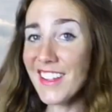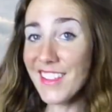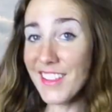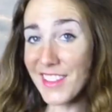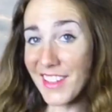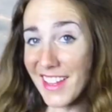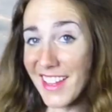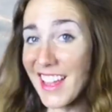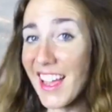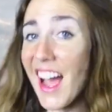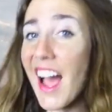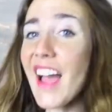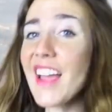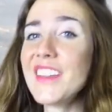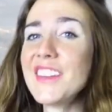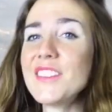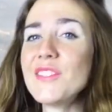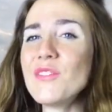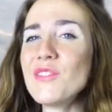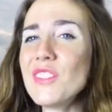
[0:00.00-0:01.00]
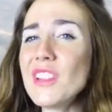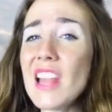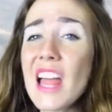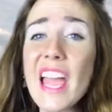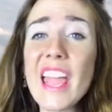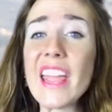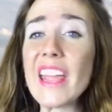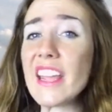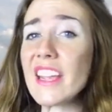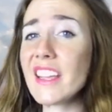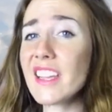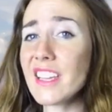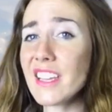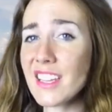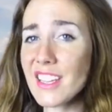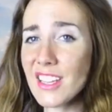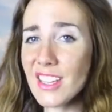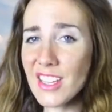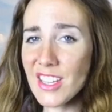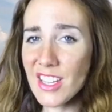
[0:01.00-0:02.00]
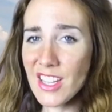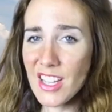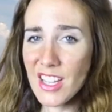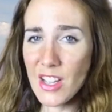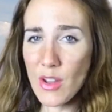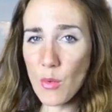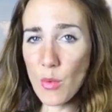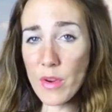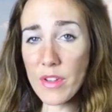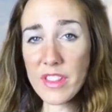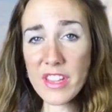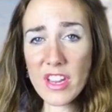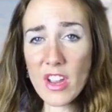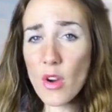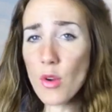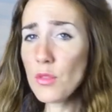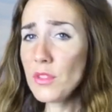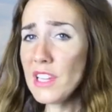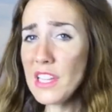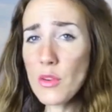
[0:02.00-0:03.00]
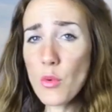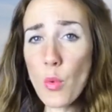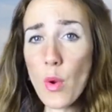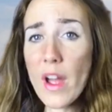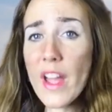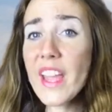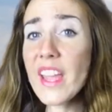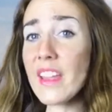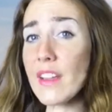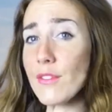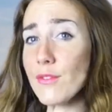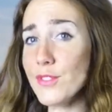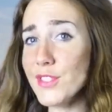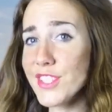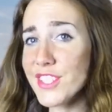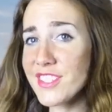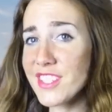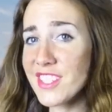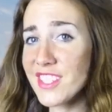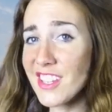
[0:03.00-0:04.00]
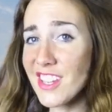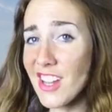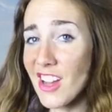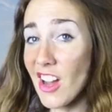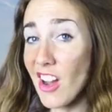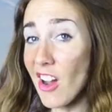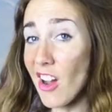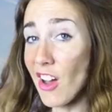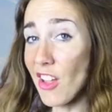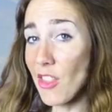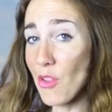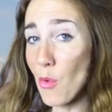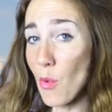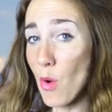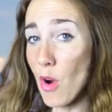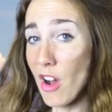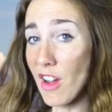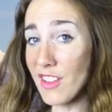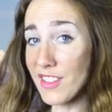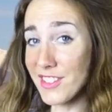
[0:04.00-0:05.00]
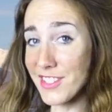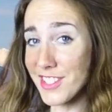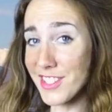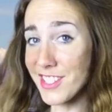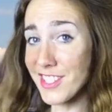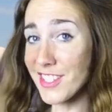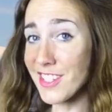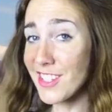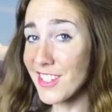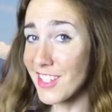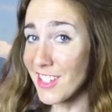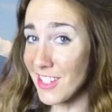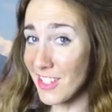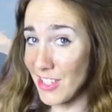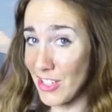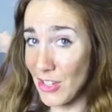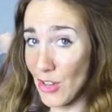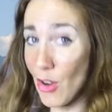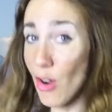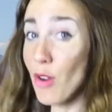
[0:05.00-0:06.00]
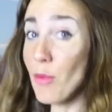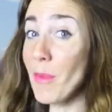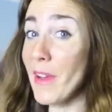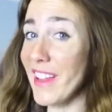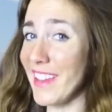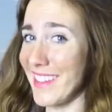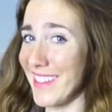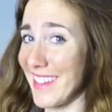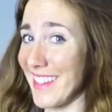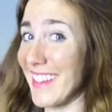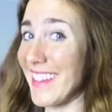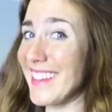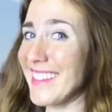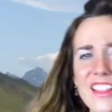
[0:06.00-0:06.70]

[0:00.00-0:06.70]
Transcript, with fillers: The kind of lake where the only waves are the ones you're making.